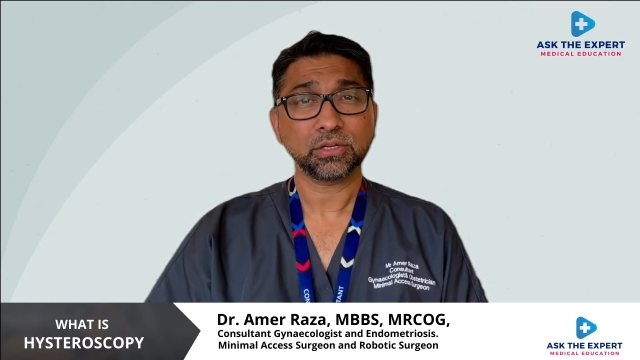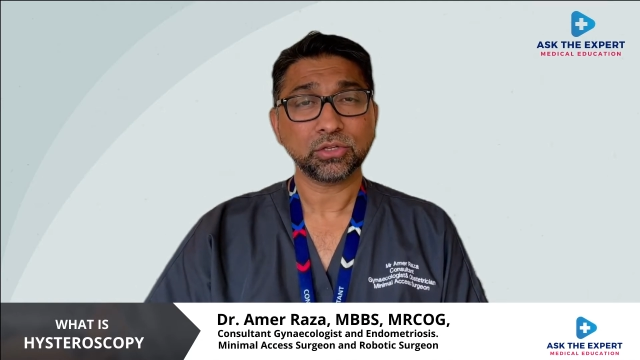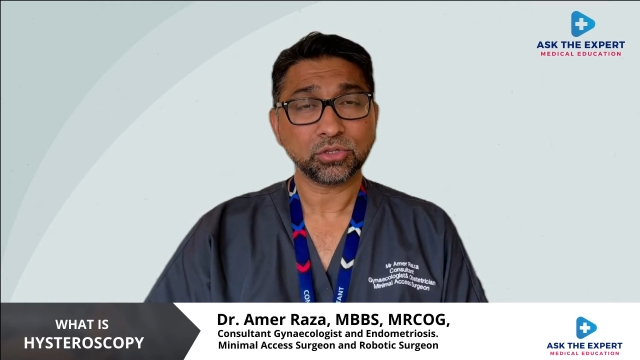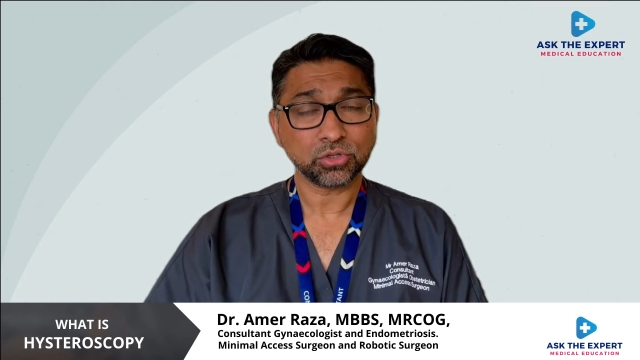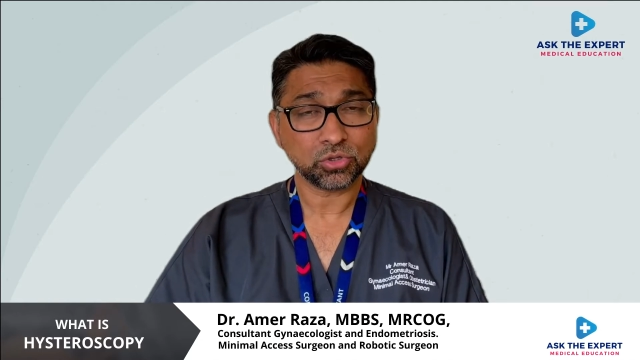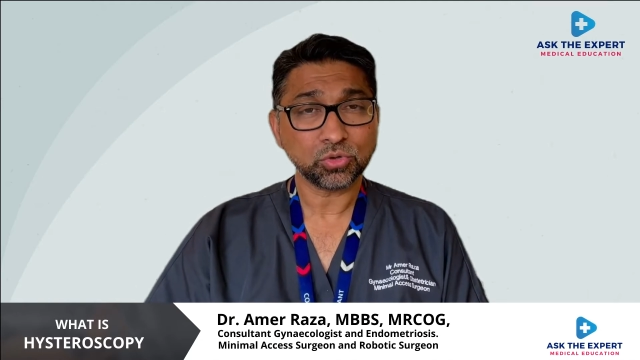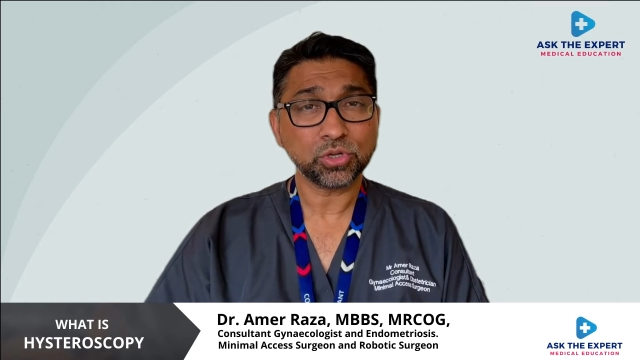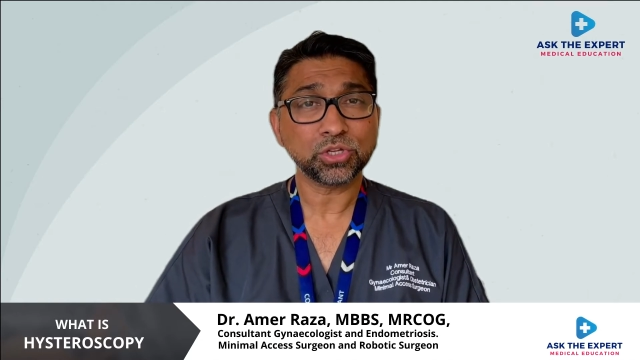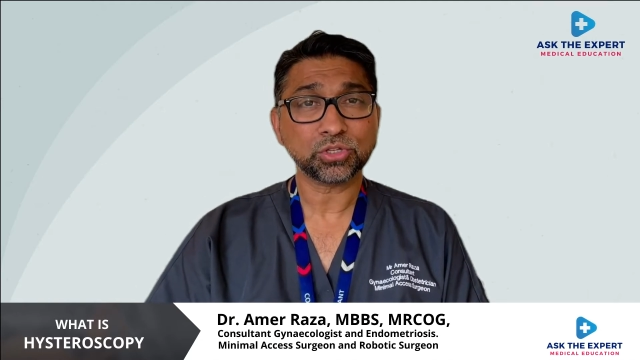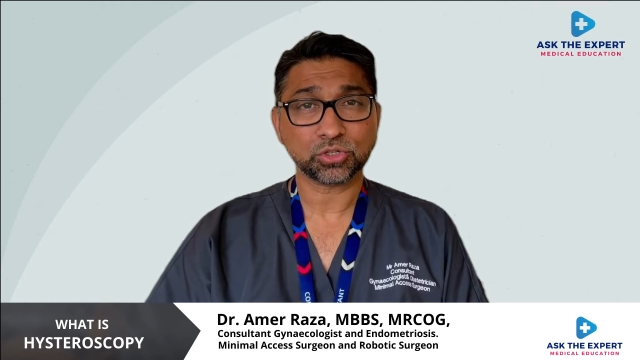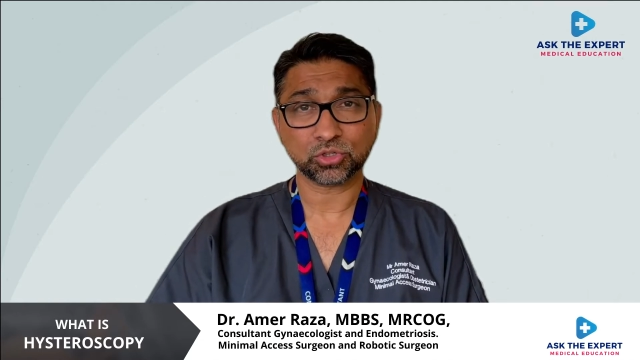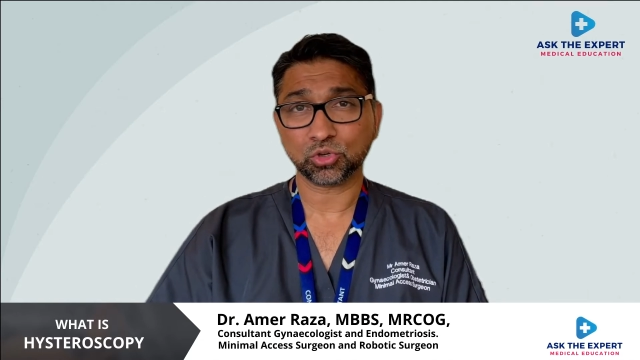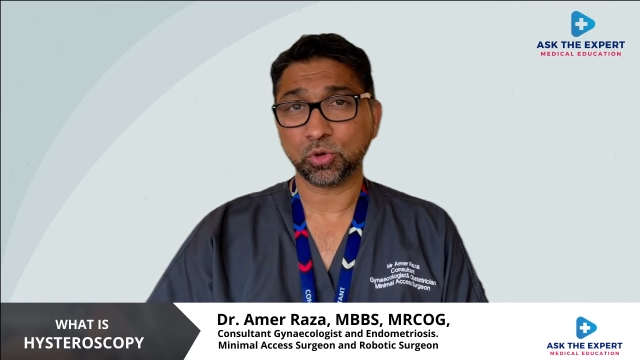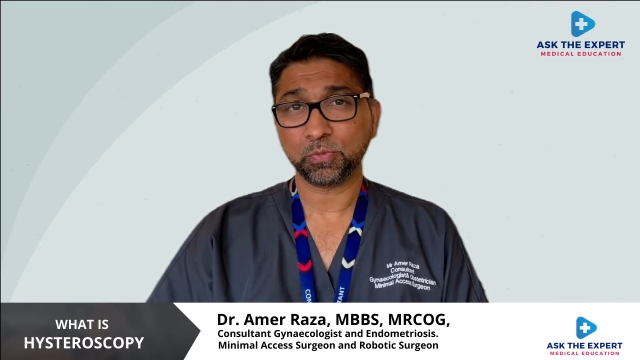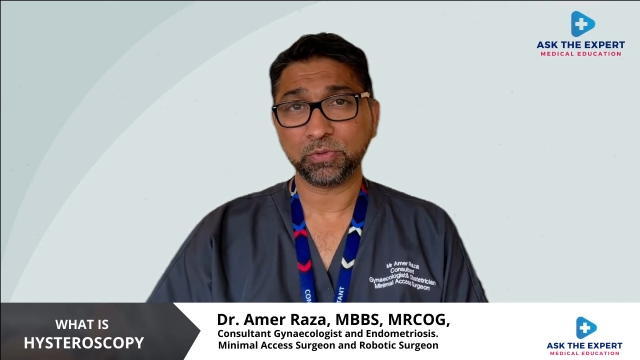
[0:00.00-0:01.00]
to do
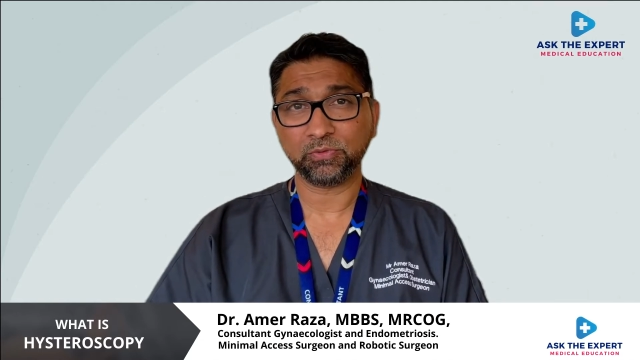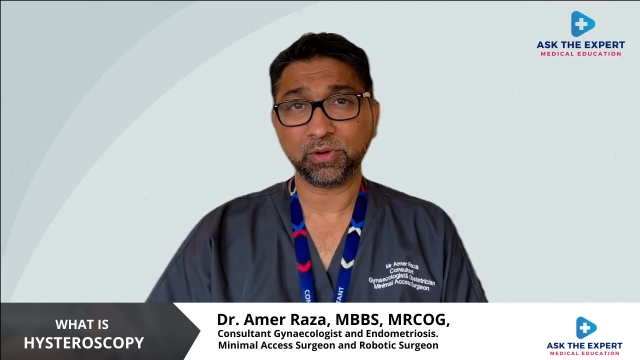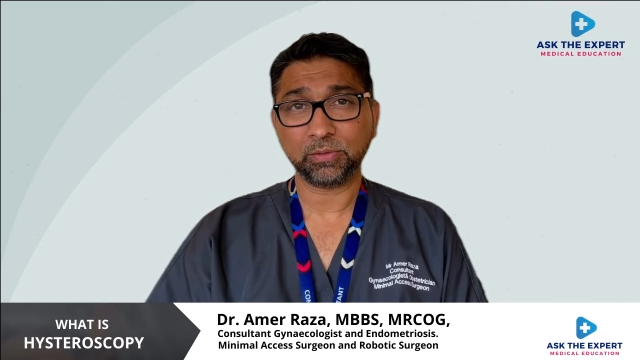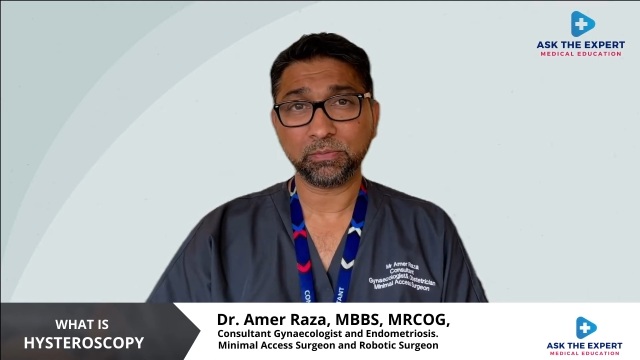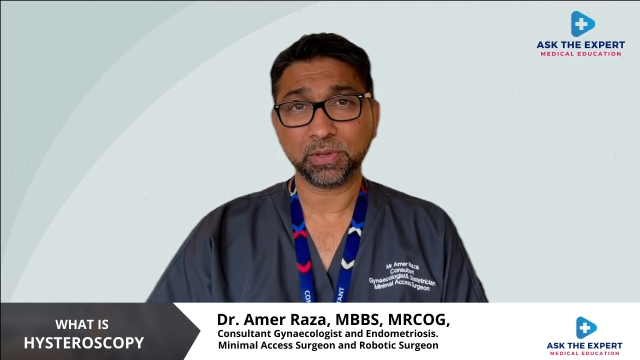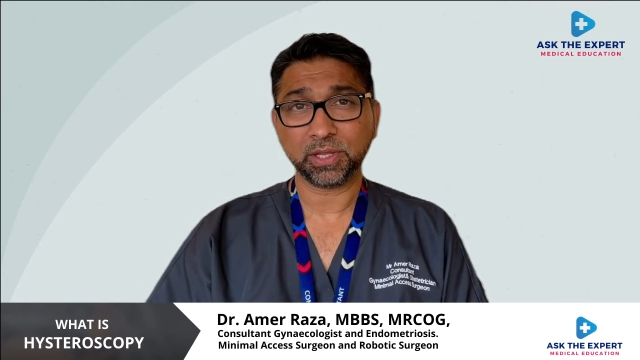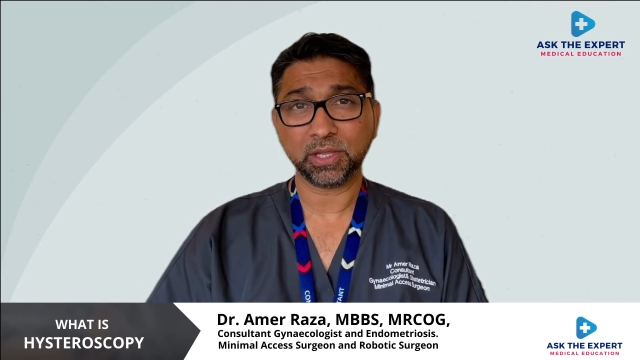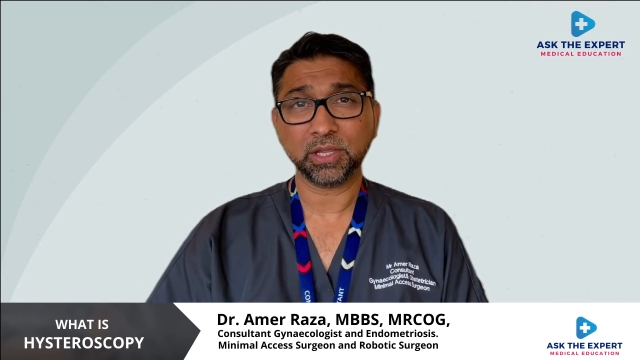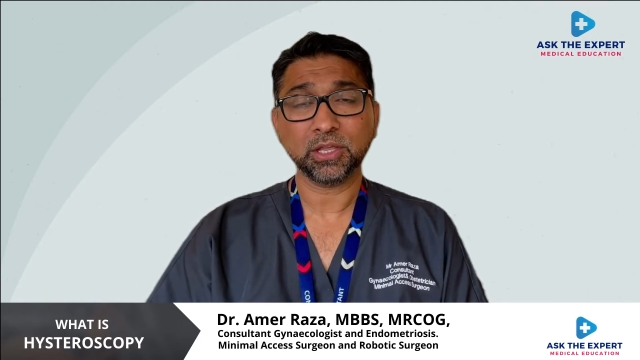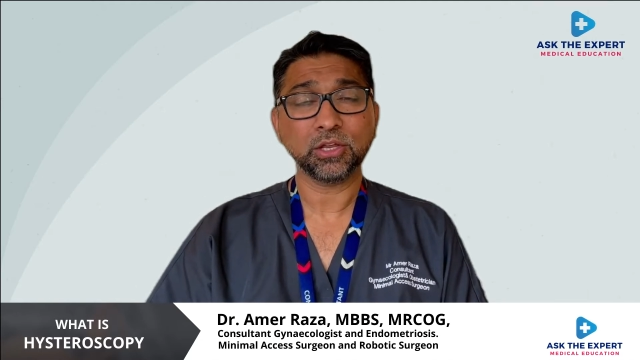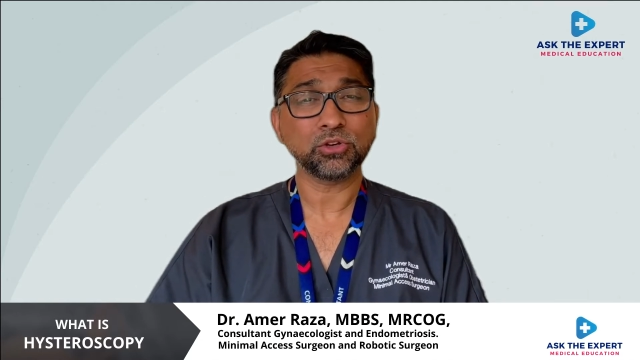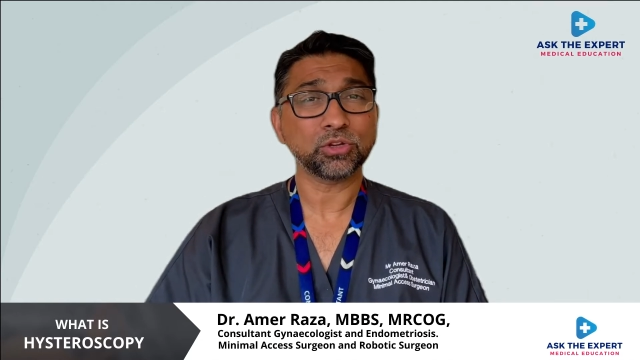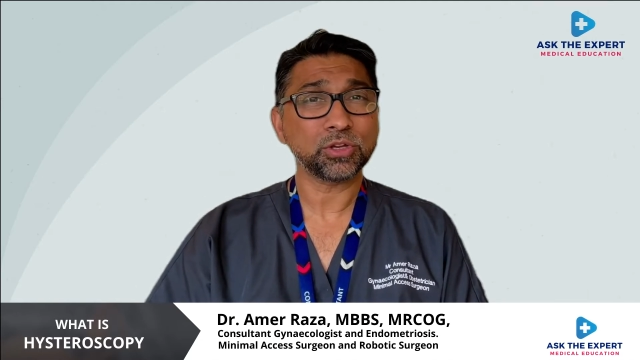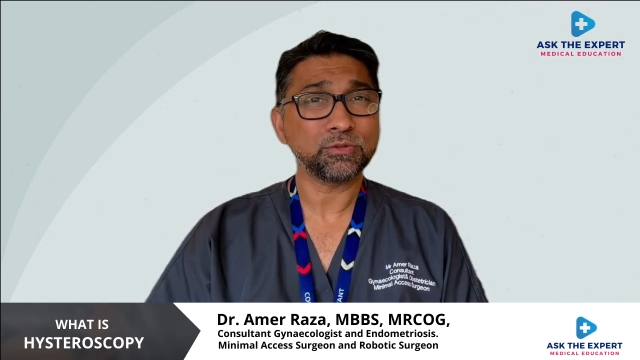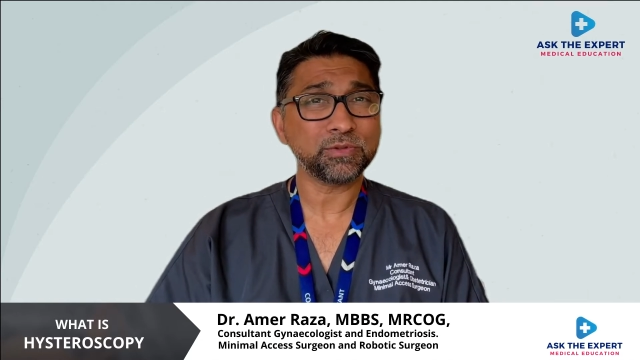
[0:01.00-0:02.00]
hysteroscopy will be
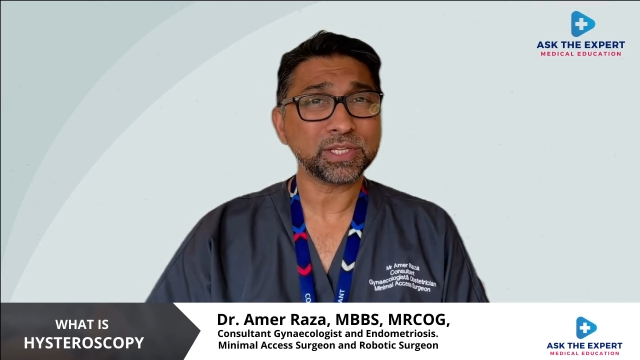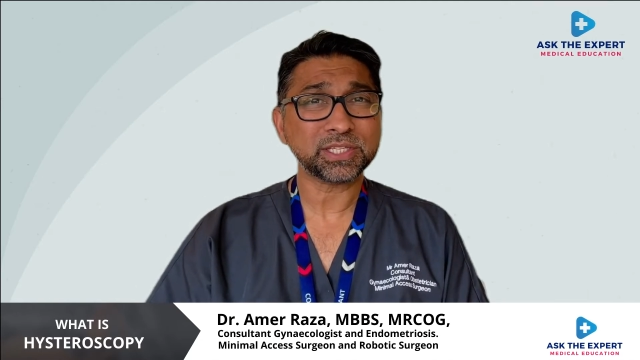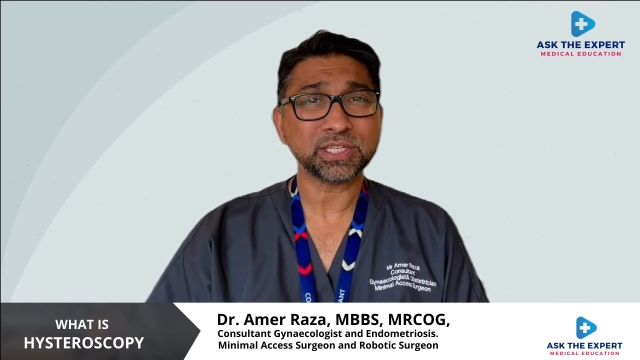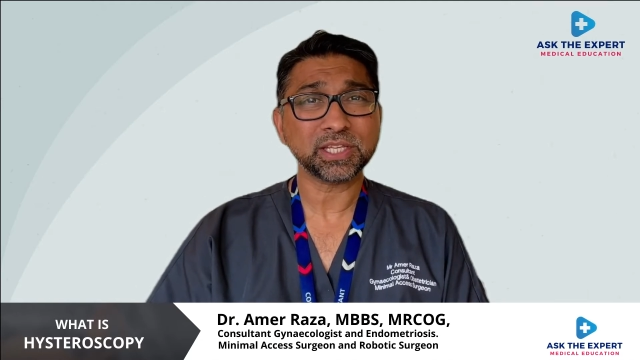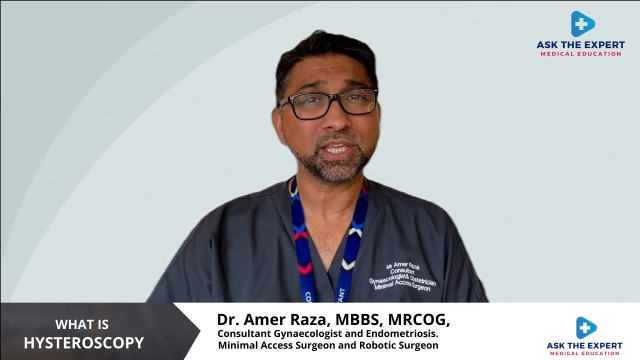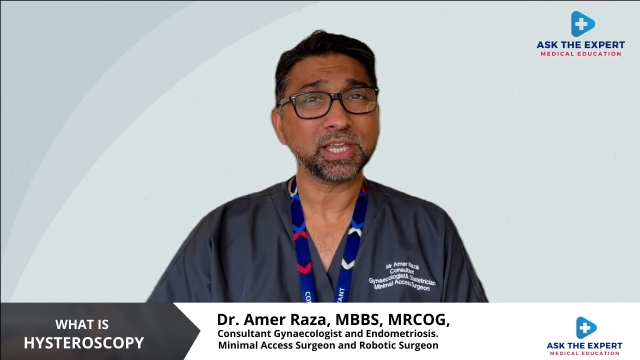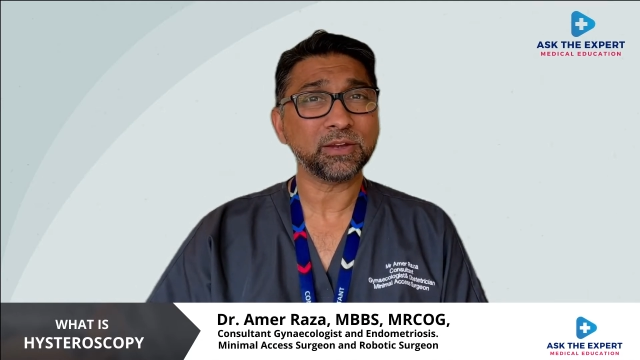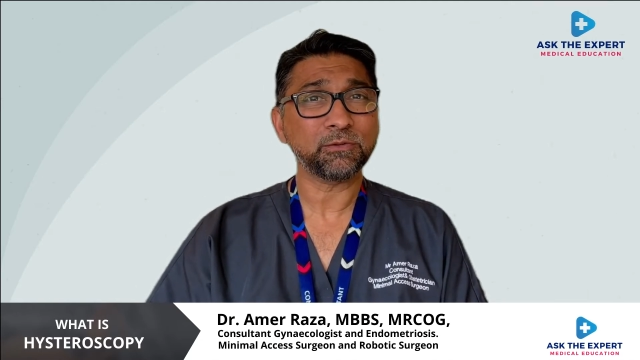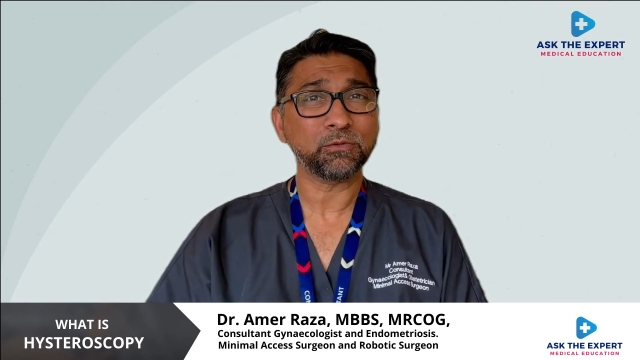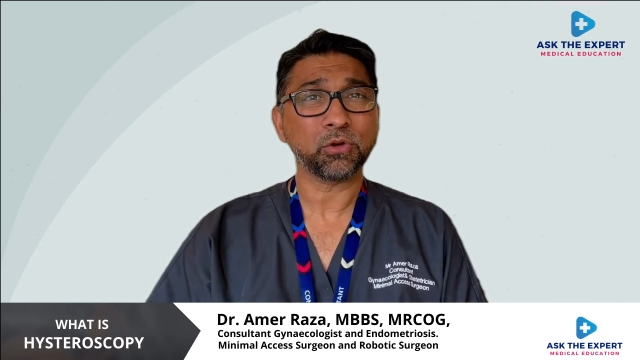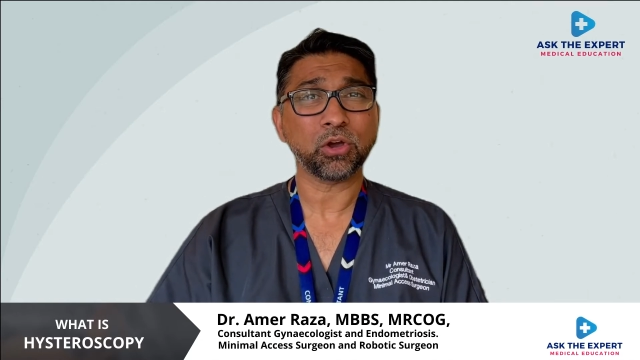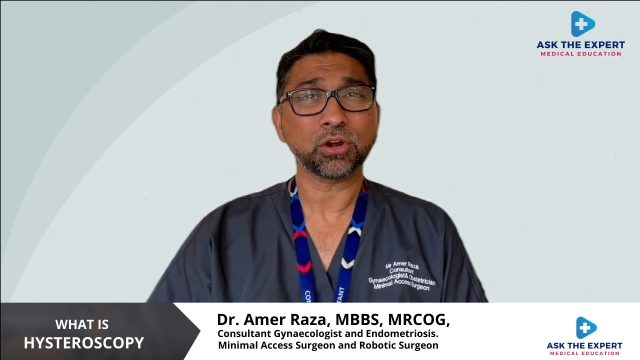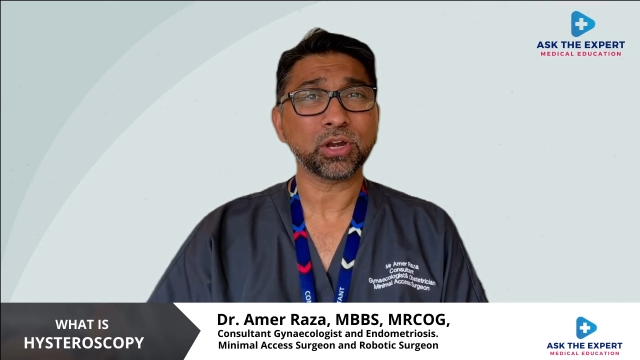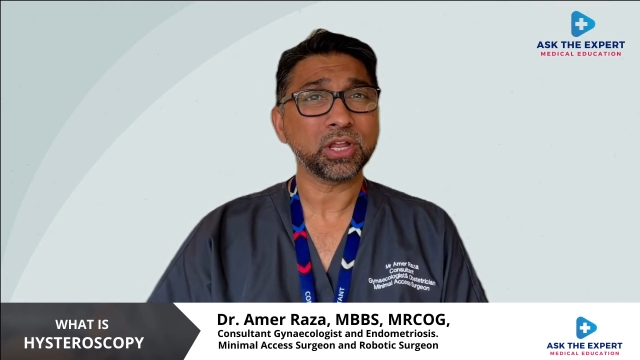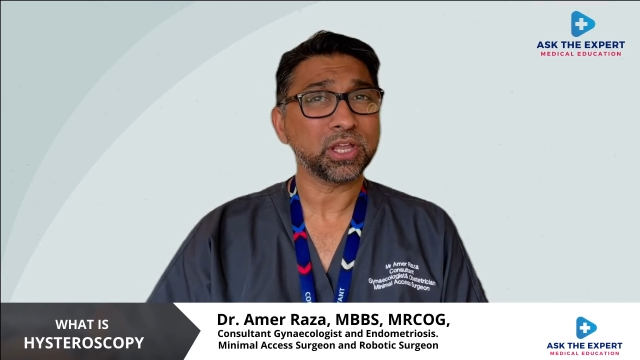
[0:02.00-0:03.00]
to investigate
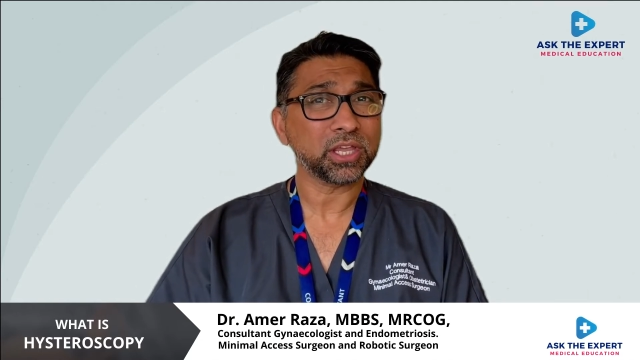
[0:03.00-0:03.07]
for